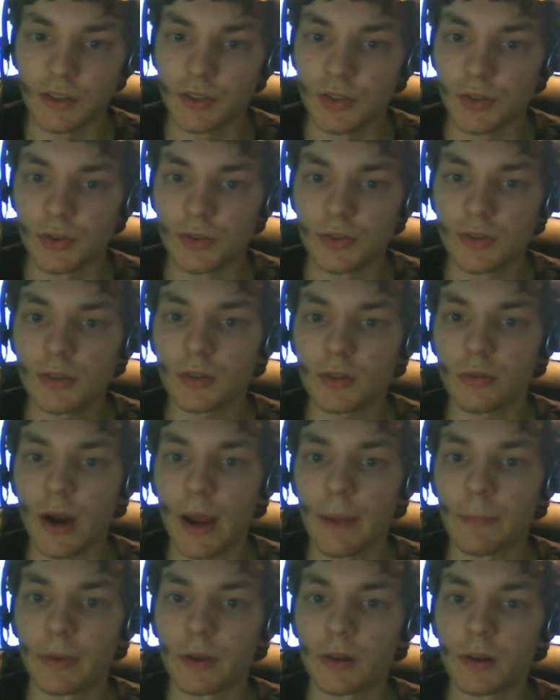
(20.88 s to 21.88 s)
to
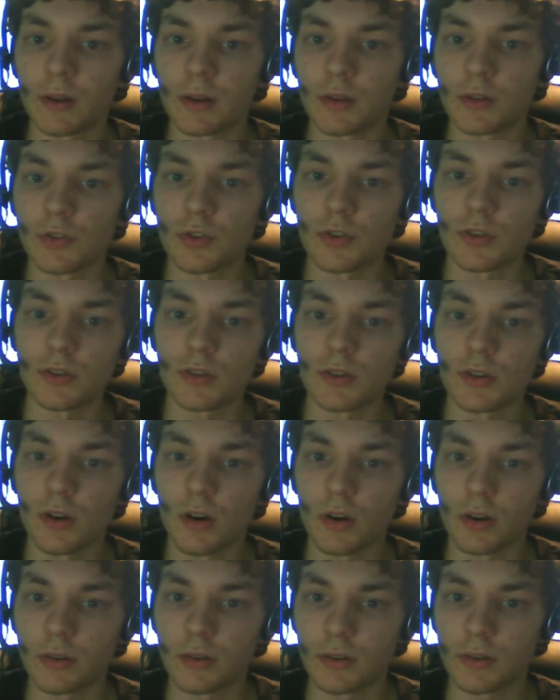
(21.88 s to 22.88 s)
scrap it and just
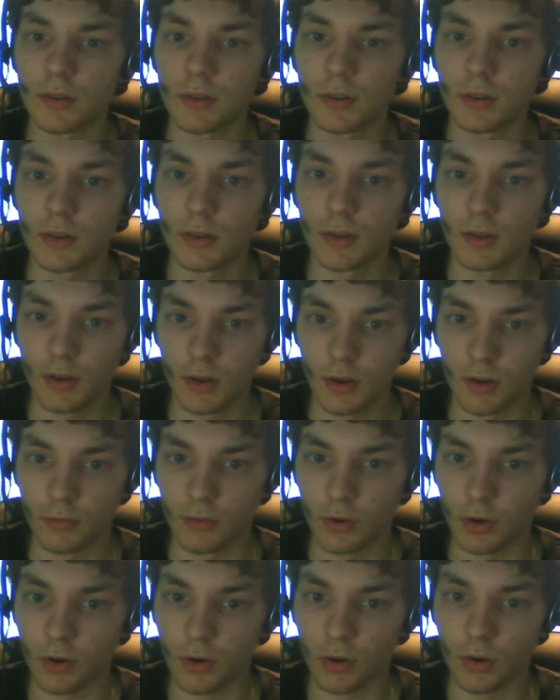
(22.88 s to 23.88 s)
not
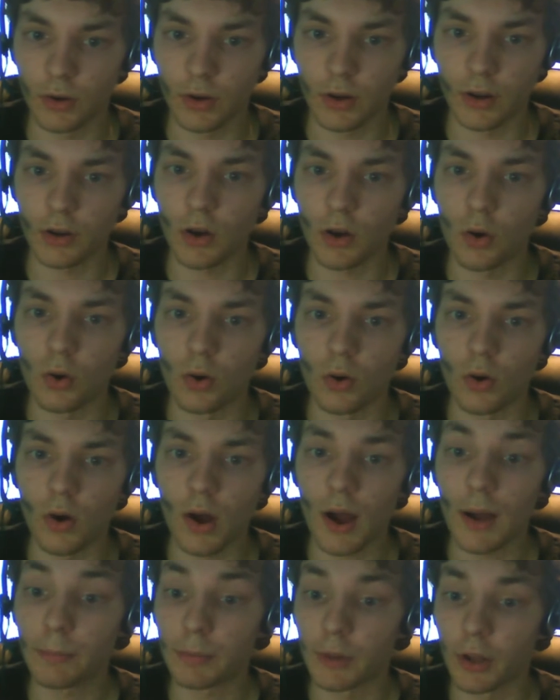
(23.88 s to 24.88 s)
record it or
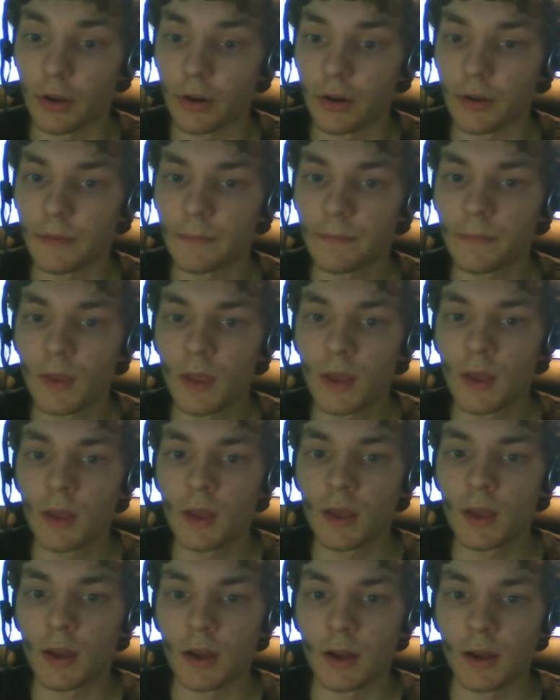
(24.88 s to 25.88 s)
upload it.
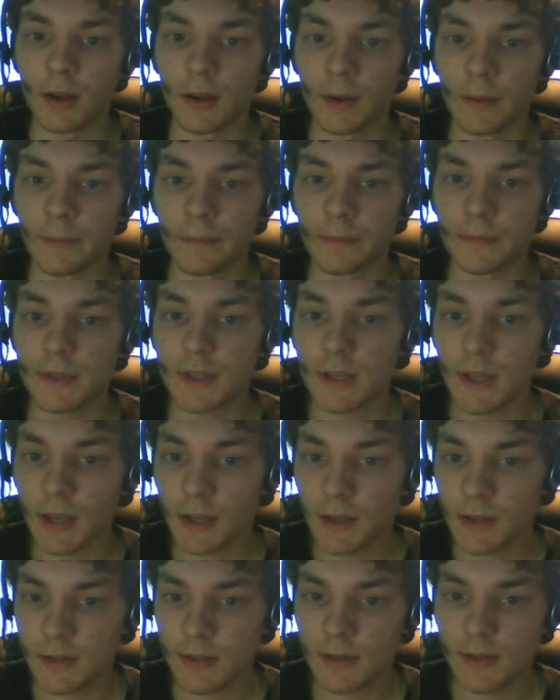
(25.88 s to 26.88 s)

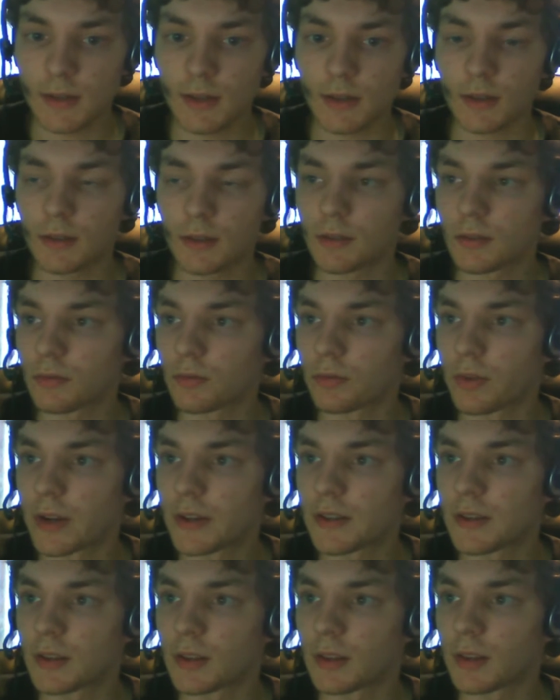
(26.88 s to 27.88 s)
Seeing as
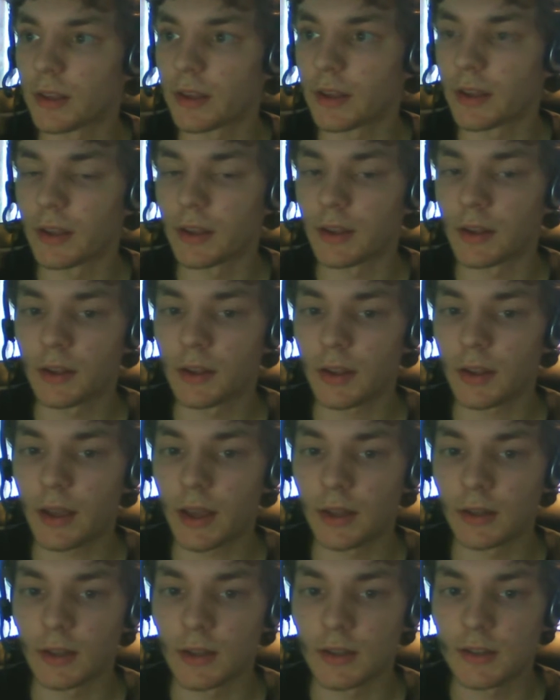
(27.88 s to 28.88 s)
recently
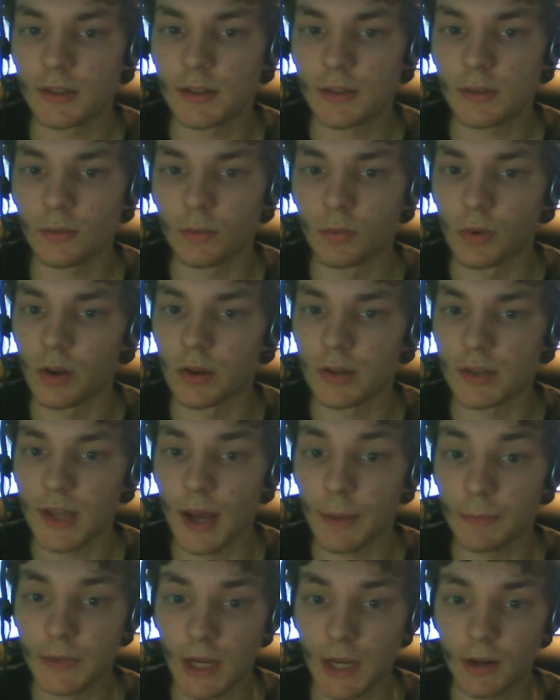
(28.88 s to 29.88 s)
Ndless was
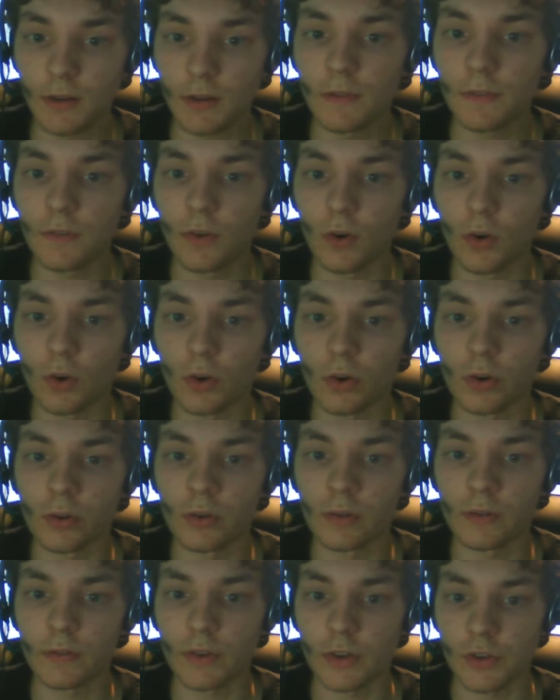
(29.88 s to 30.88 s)
updated for
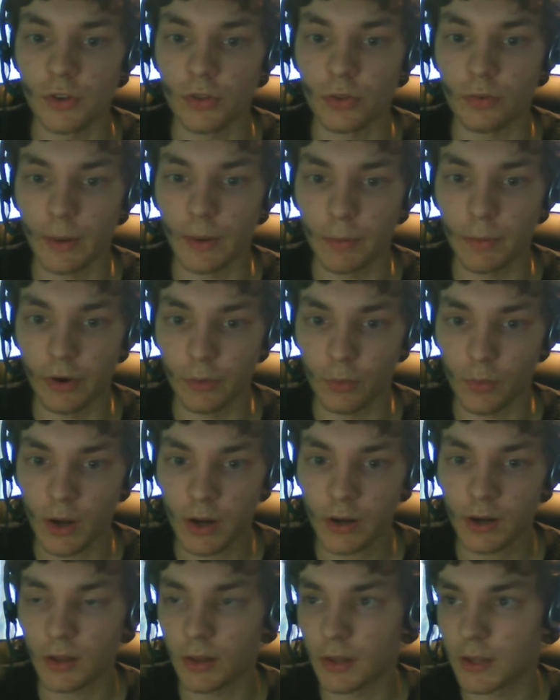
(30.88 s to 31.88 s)
version
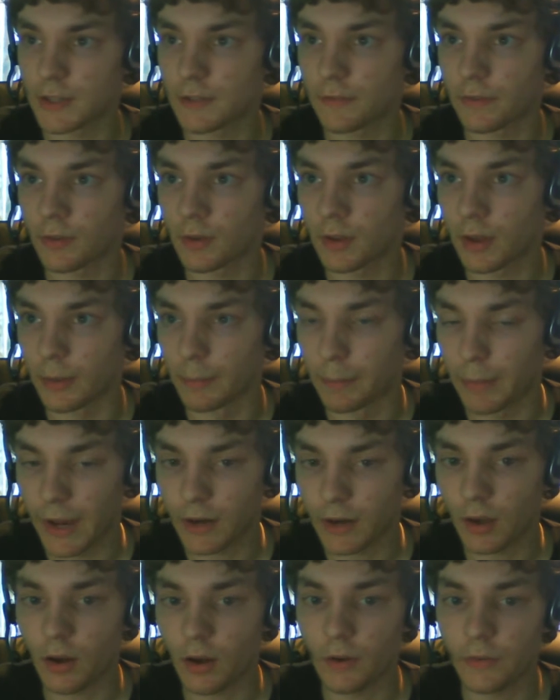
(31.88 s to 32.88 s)
3.1, at least a
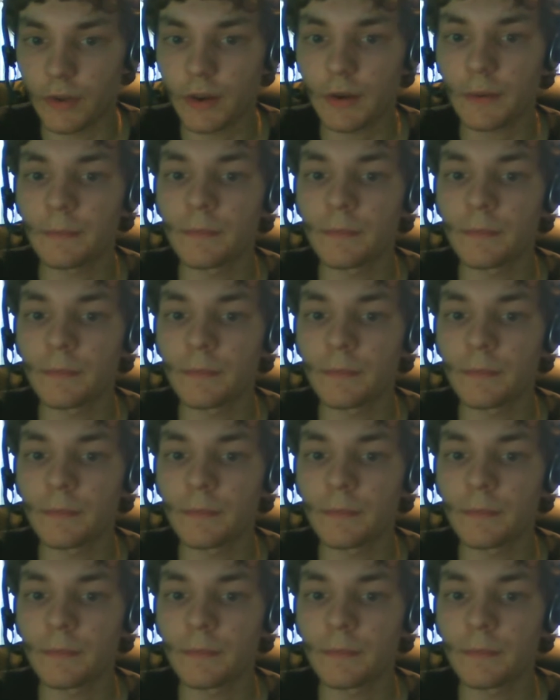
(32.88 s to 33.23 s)
beta of it,